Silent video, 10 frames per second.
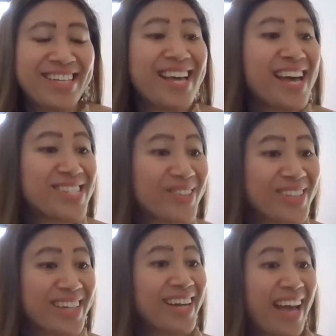yes,
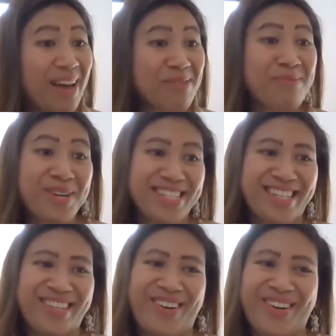Kritika Gabby
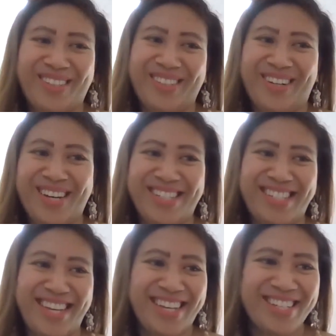Bernstein Oracle cards.
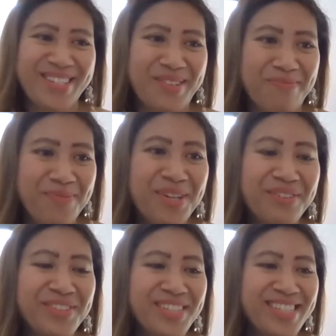Yes,
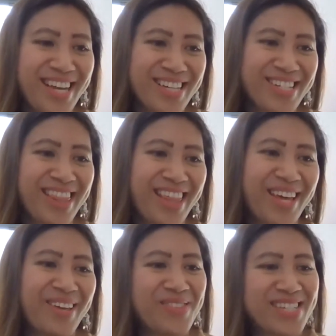beautiful session.
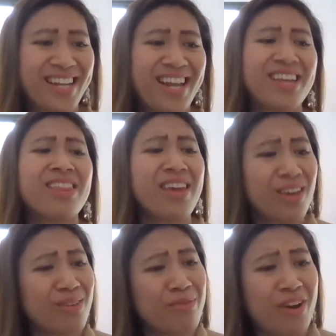Thank you, Miss Aleli.
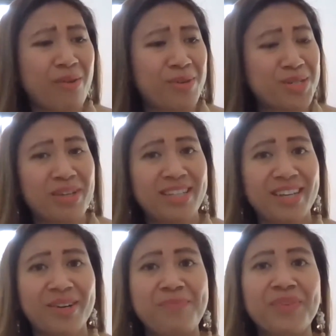Thank you very much, my
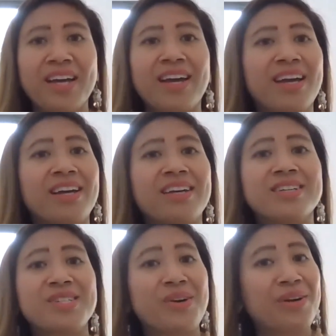dear.
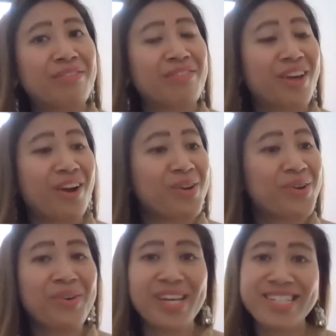So if there are
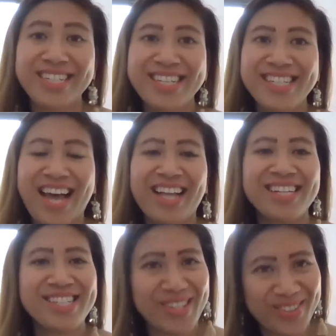no questions,
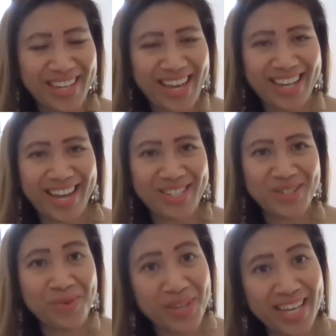I'll see you again
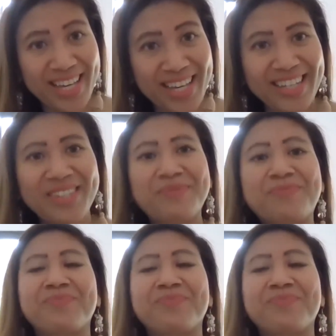next week.